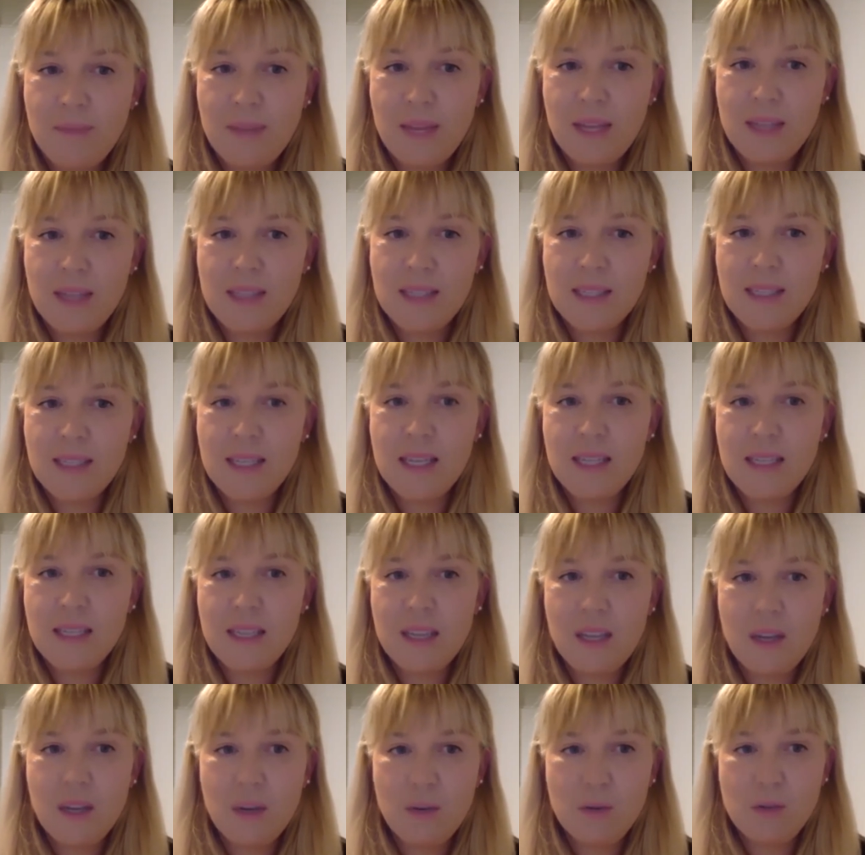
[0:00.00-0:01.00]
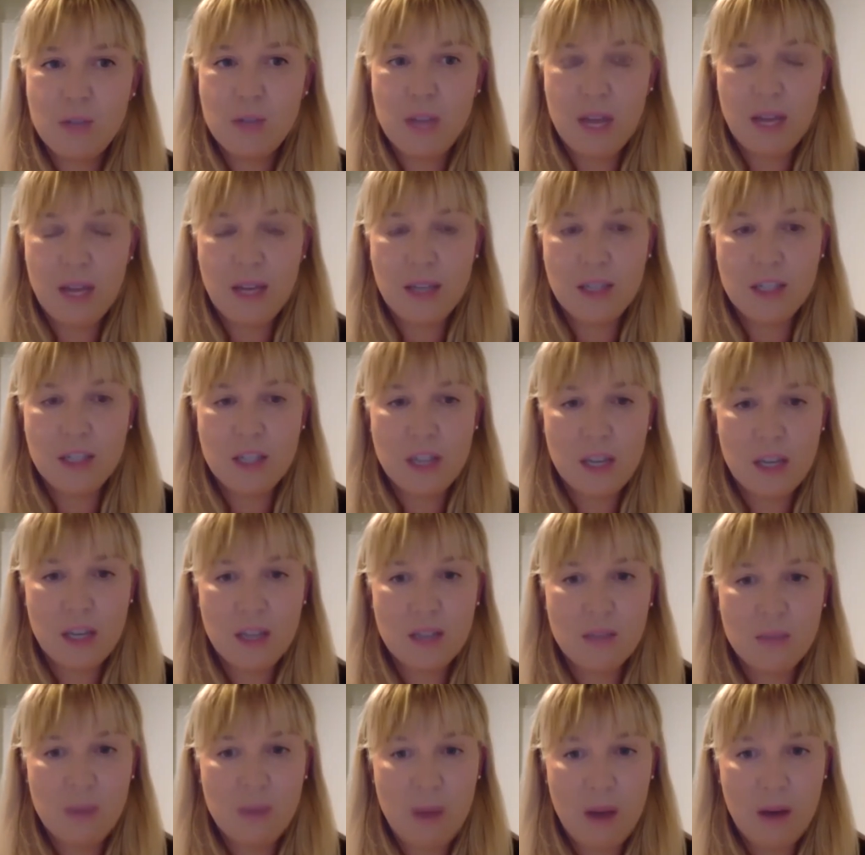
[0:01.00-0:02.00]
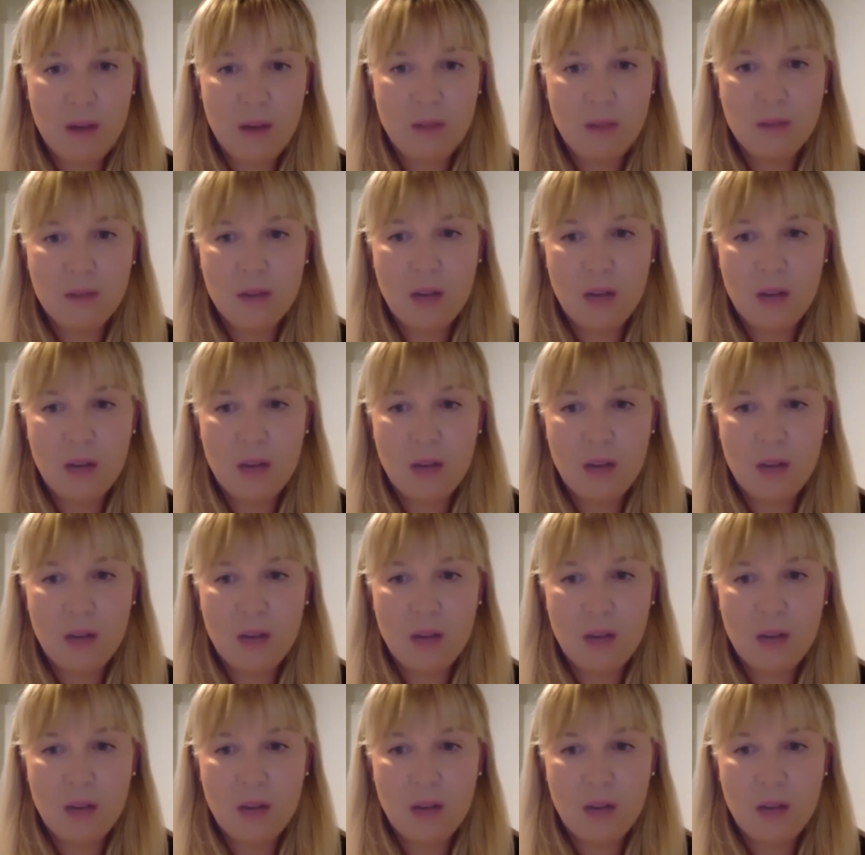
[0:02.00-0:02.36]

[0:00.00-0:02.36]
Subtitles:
That's a little challenging as well.